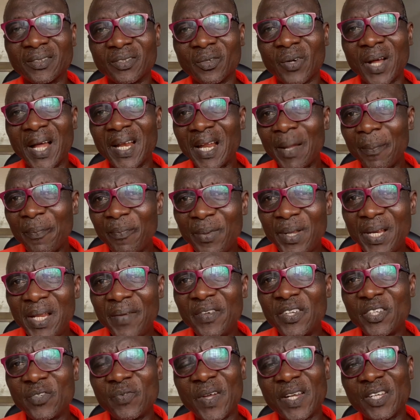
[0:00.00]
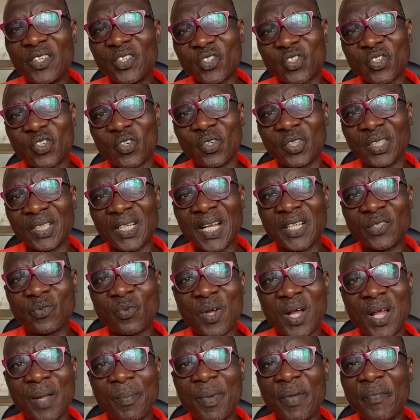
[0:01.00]
So, and I believe it's very strong. That's
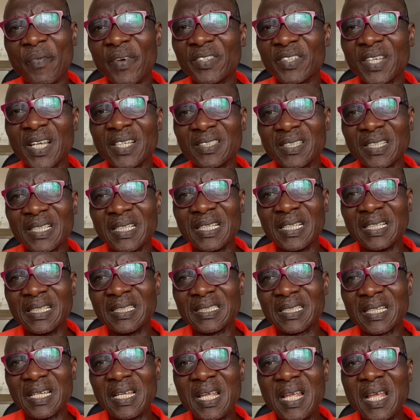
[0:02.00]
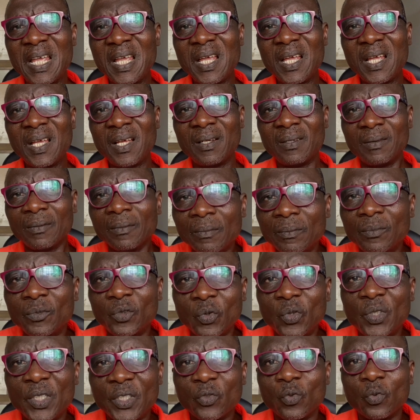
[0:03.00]
why I'm emphasizing this.
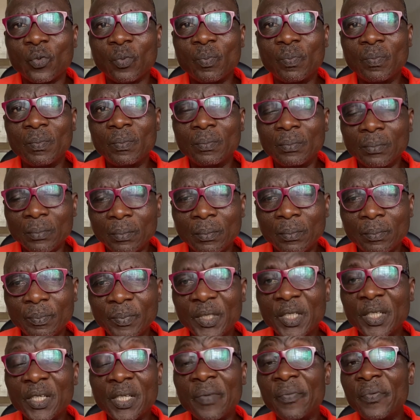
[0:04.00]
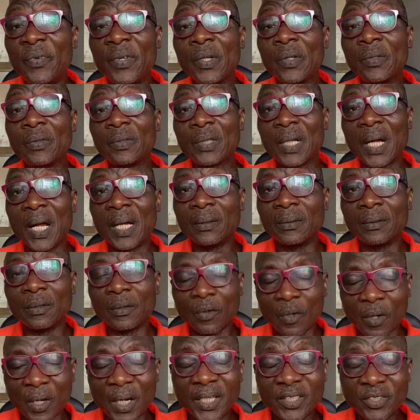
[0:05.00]
You need to be reviewed, and
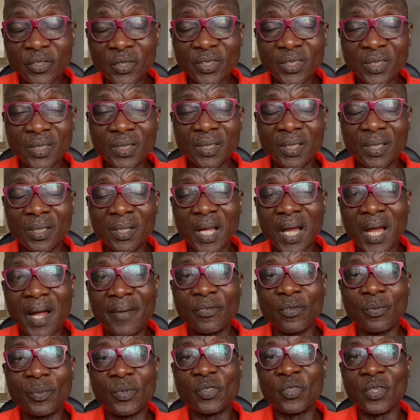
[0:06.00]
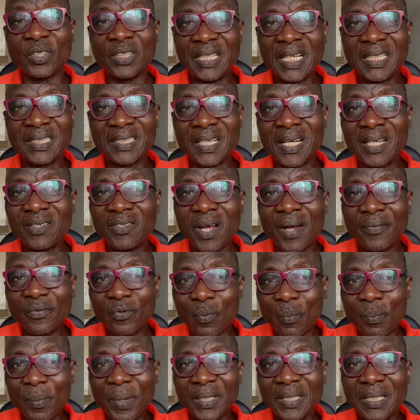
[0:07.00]
corrections have to be suggested, and you have to
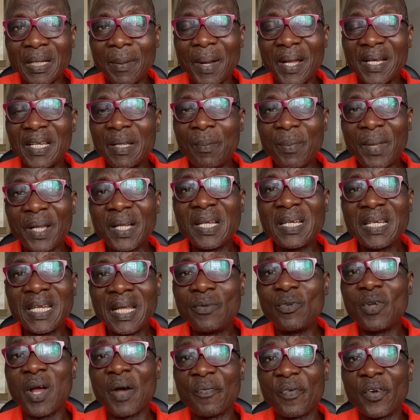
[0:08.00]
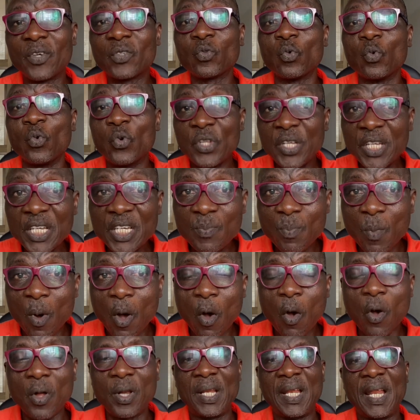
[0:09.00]
make them. And in making them, you are forced to read
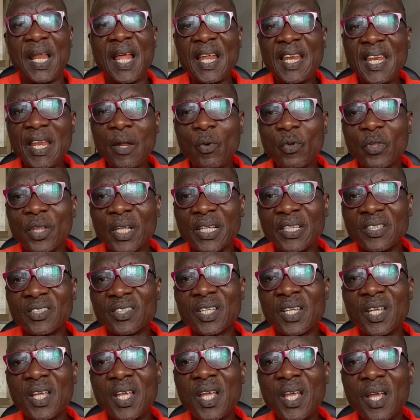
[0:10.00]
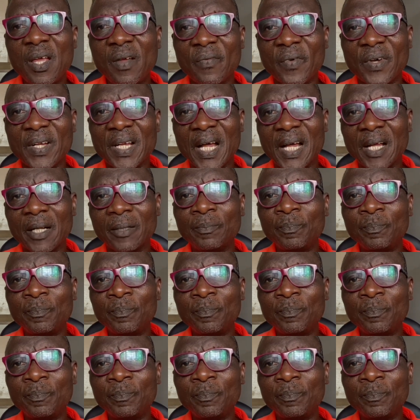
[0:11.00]
more, learn new things for that.